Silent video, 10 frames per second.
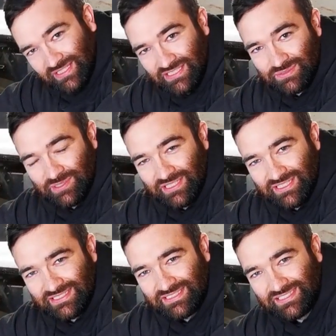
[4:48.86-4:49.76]
is what it
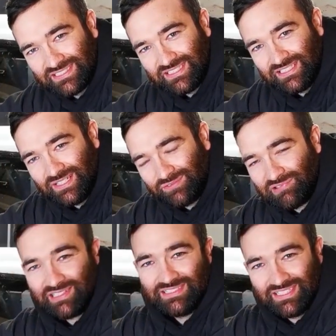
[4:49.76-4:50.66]
is. I've
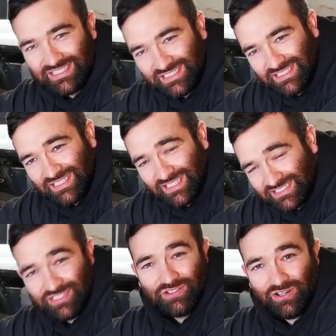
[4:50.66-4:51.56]
cracked it. It's
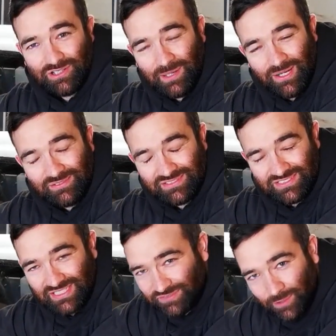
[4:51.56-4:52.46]
still got to come out
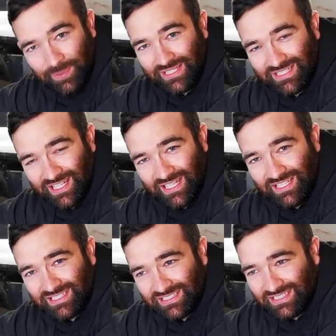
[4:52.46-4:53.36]
because I've got to paint the car,
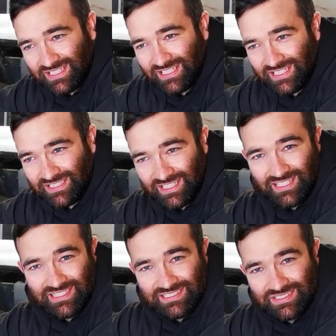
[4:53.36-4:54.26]
and
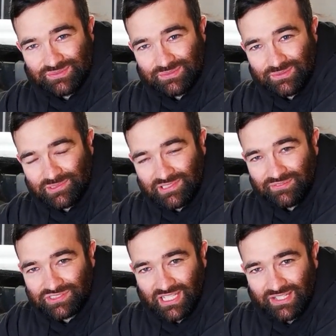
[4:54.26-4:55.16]
at least we're going to
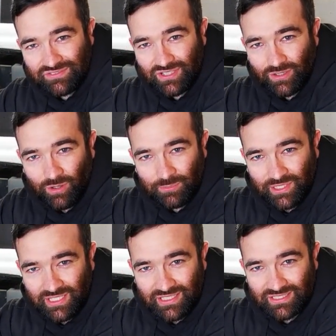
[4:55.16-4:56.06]
have saved a lot of
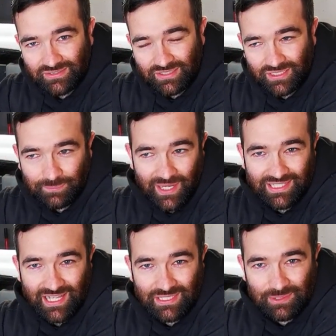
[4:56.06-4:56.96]
money
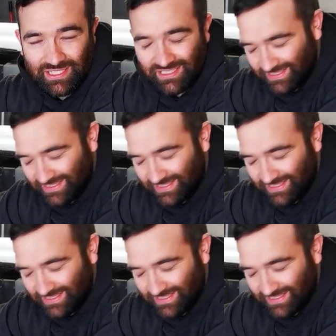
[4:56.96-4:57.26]
painting it anyway.